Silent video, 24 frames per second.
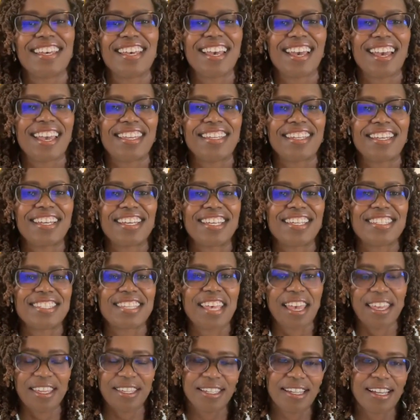Hi
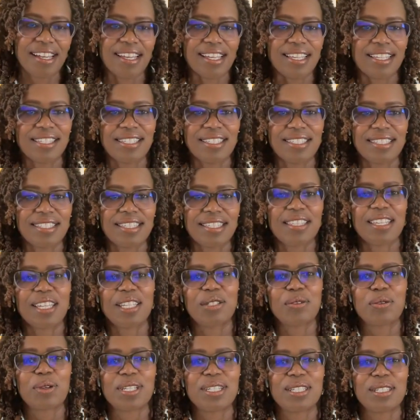guys. The
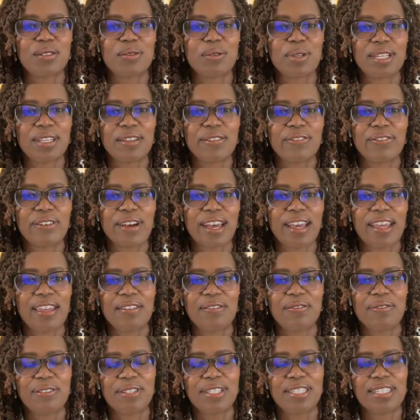
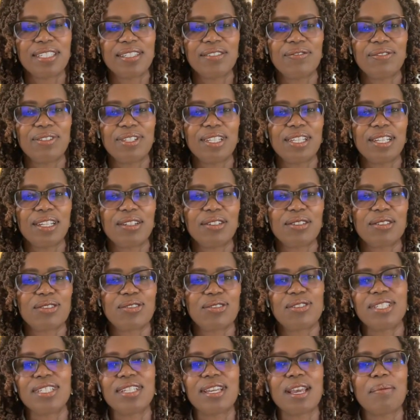2025 DV
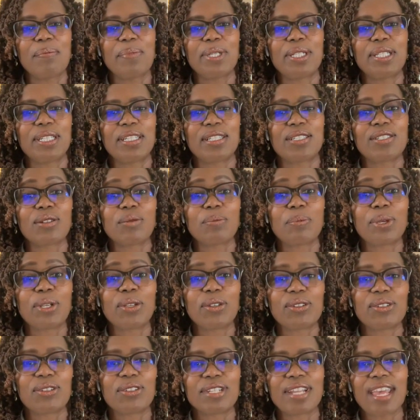lottery application
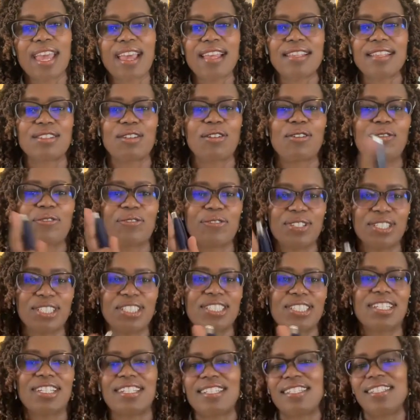period has
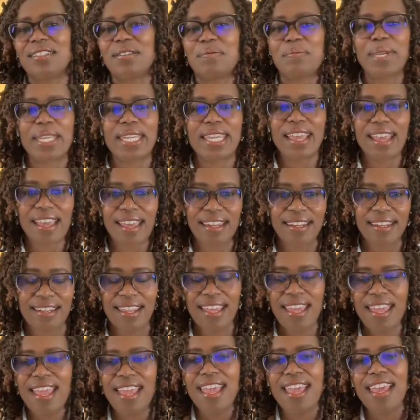officially begun.
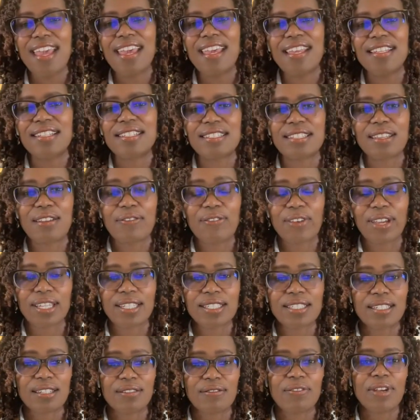It's
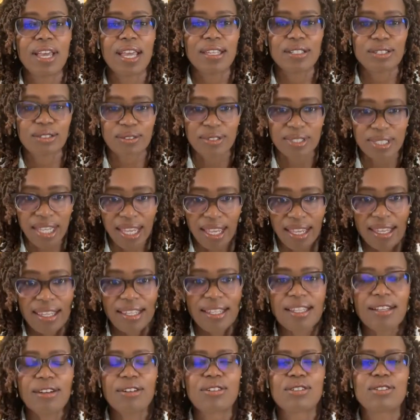effective
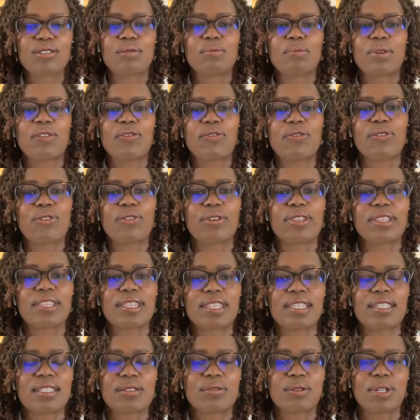today, October 4th,
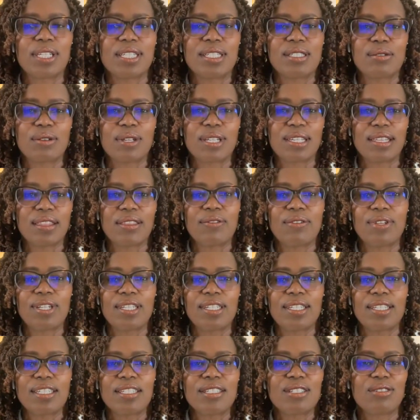
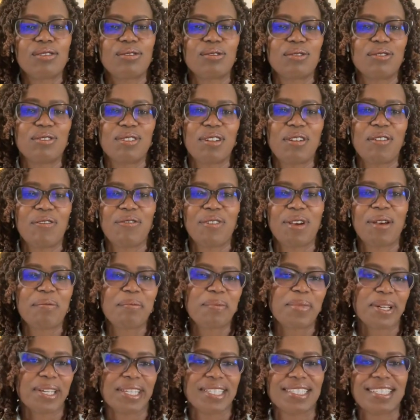2023 to
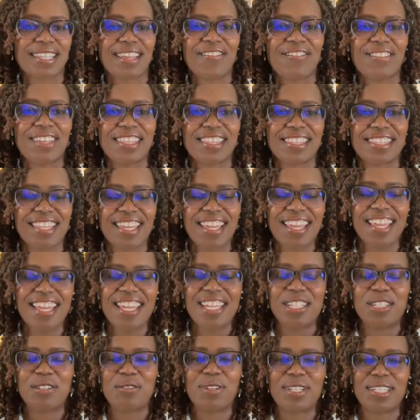November 7th,
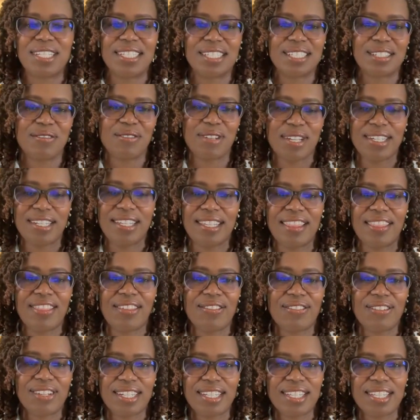
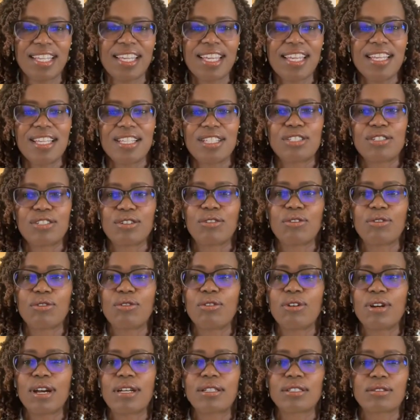2023.
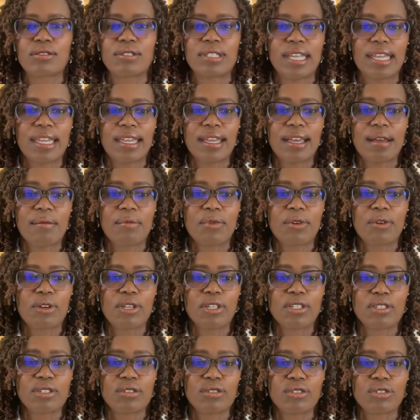So today I'm
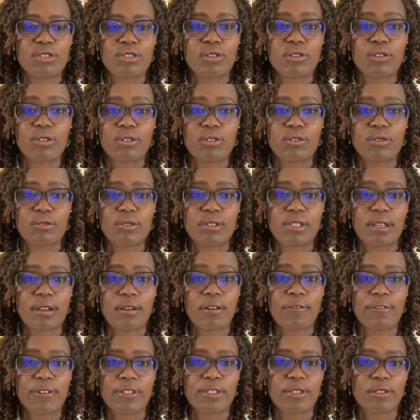going to show you the
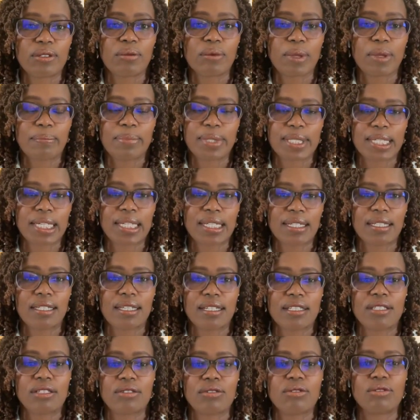official website
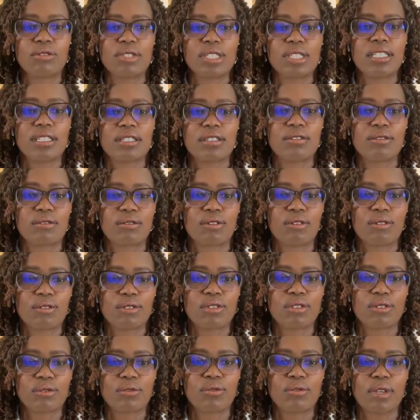that you need to go
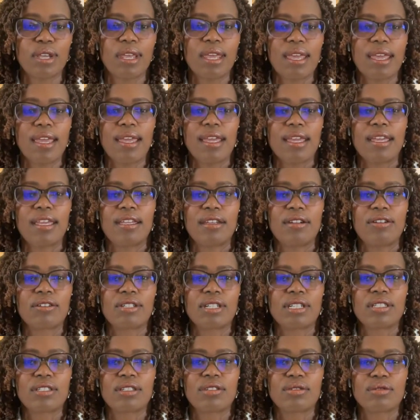to in
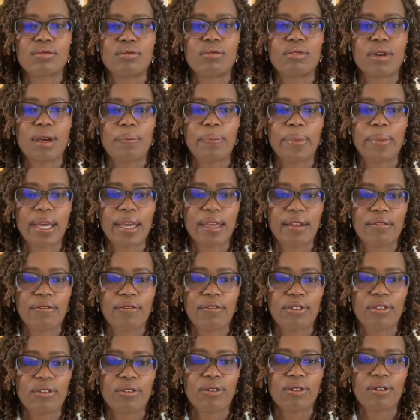order to apply
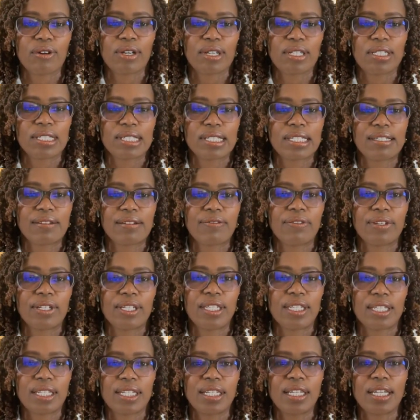for your
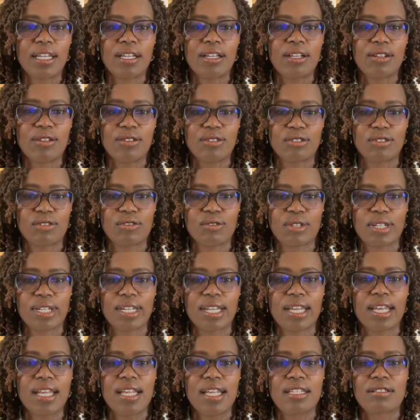DV lottery.
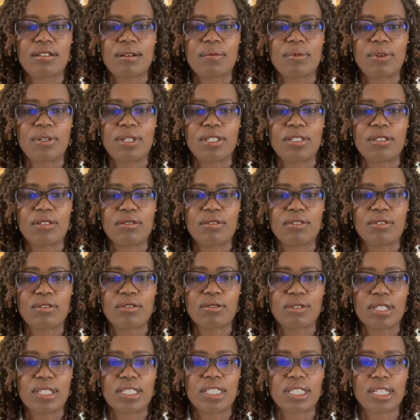So I'm going to
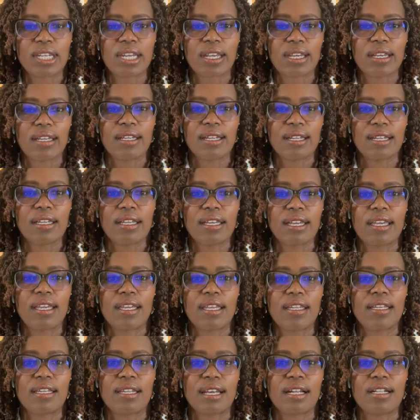screen share
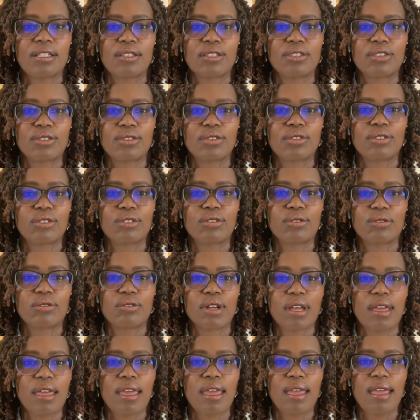and I'll show you
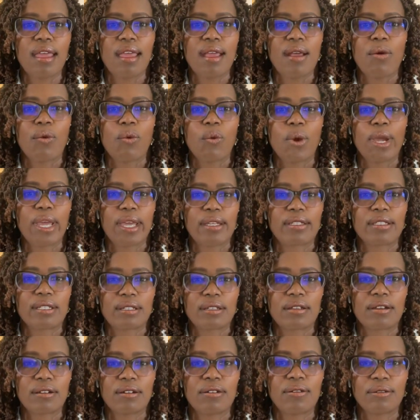where to
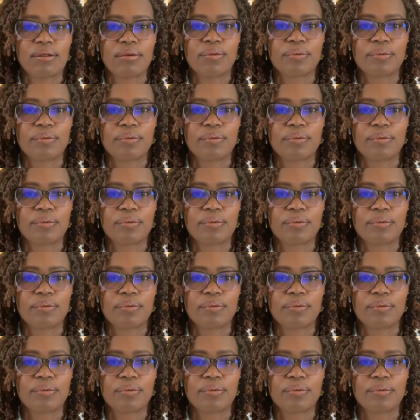go.